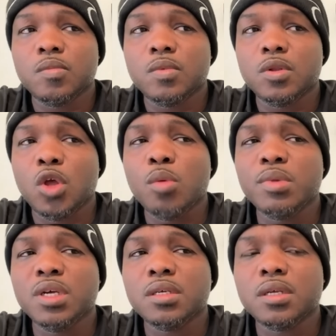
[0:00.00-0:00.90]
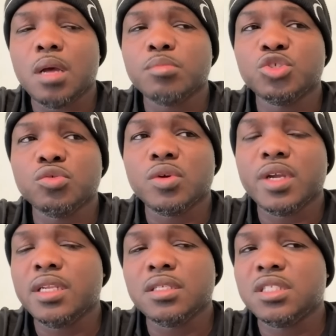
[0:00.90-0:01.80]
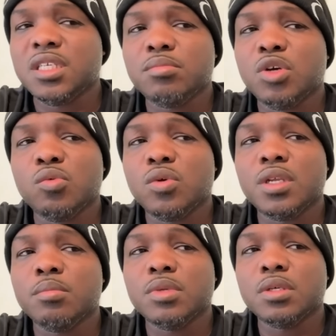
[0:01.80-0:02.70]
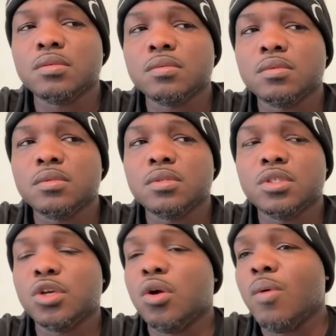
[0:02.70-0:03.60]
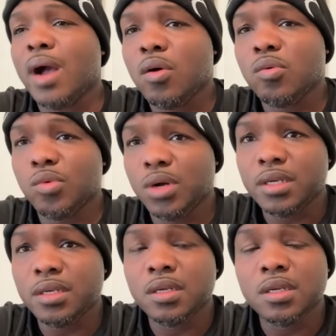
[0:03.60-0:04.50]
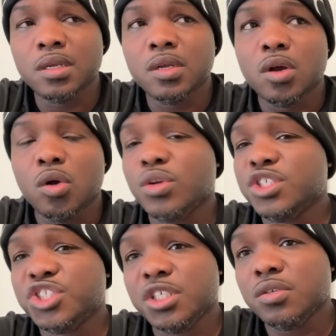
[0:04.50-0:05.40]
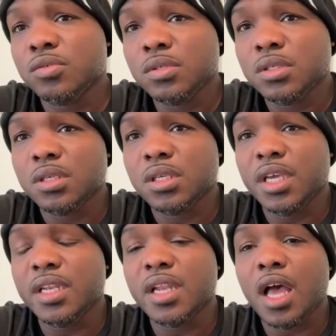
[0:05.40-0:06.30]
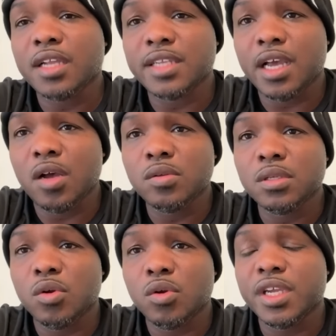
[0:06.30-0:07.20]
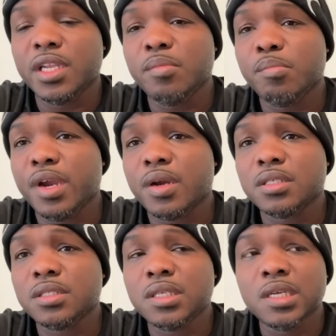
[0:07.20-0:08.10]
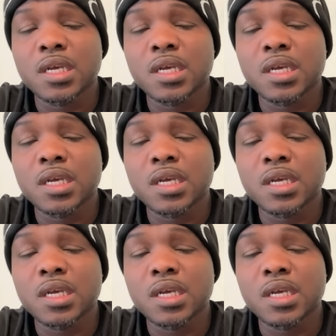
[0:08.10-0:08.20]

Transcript: Loma, I'm sure, and his team don't want him to go out one on his shield, get knocked out or getting embarrassed.